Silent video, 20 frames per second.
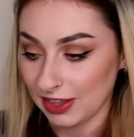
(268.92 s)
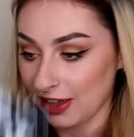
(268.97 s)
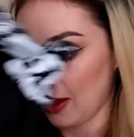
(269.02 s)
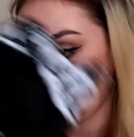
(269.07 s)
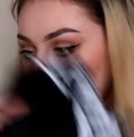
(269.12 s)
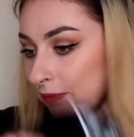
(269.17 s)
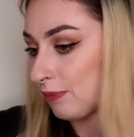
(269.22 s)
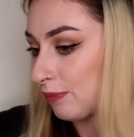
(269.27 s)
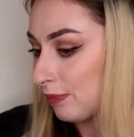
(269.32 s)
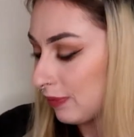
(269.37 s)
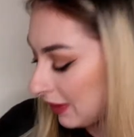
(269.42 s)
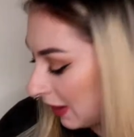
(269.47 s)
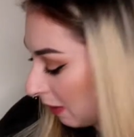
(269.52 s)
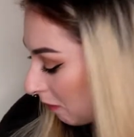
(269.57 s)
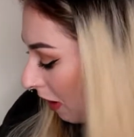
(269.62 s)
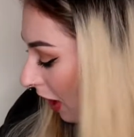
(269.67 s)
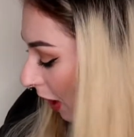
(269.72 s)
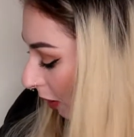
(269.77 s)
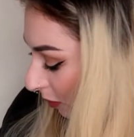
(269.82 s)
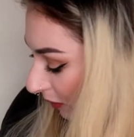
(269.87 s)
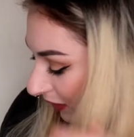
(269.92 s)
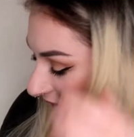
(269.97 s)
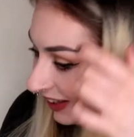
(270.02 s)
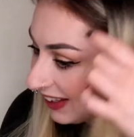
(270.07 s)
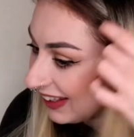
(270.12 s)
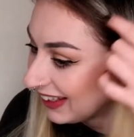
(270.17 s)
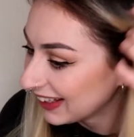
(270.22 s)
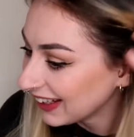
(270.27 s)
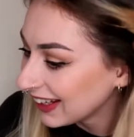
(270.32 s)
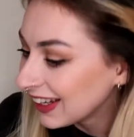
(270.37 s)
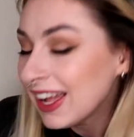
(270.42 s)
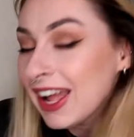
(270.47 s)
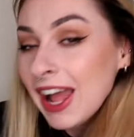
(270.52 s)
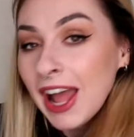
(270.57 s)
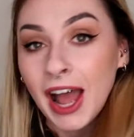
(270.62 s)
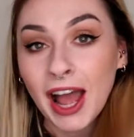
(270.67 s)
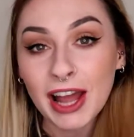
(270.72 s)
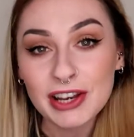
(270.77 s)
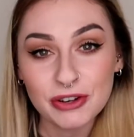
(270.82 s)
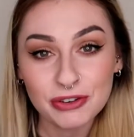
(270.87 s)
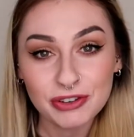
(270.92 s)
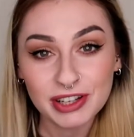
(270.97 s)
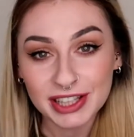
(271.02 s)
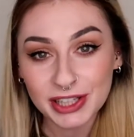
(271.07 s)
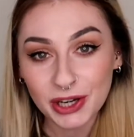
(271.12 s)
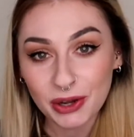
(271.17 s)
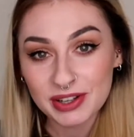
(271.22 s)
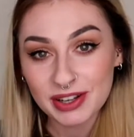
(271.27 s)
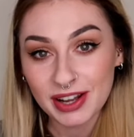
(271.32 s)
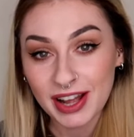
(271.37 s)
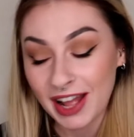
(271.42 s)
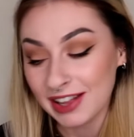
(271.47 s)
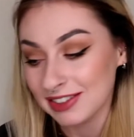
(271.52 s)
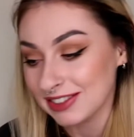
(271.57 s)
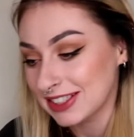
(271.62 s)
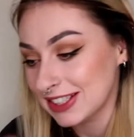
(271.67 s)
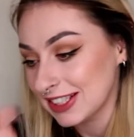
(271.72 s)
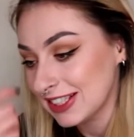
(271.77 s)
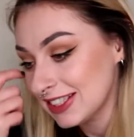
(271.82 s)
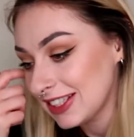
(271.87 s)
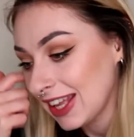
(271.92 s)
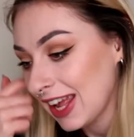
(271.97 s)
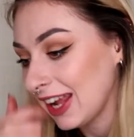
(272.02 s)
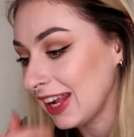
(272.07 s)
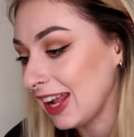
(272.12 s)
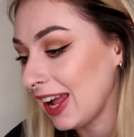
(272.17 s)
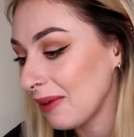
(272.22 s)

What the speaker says: Yeah, I'm happy. I don't really know what else to say.